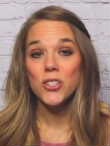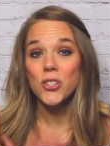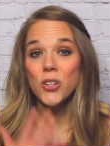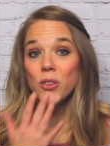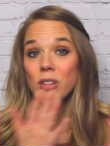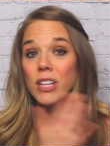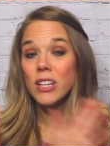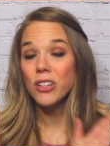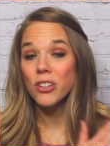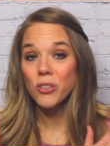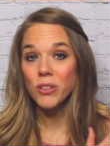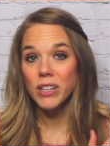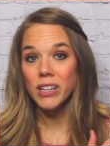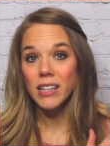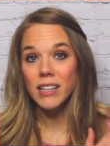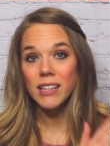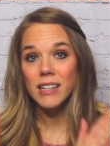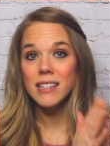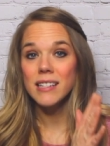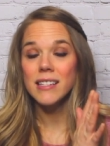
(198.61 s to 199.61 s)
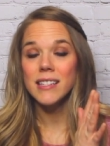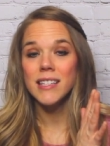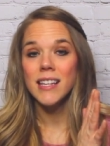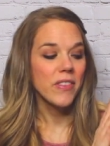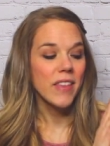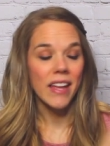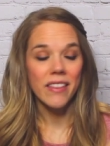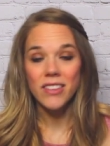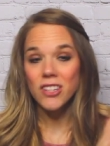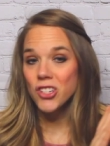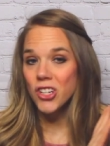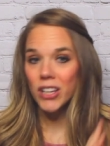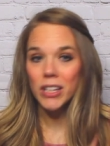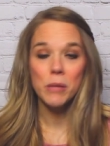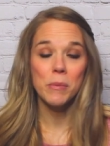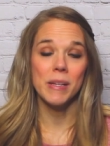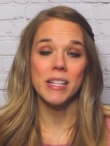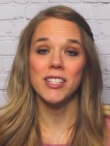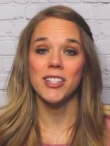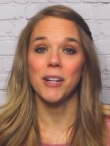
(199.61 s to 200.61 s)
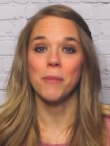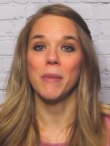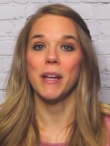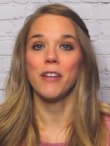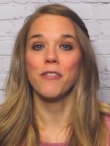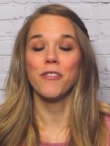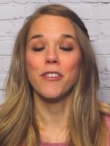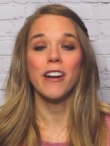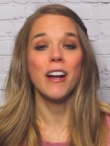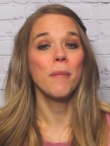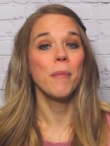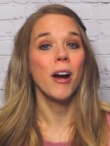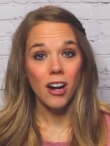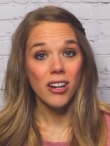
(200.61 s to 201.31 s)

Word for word: so the ingredients that the jelly beans are made from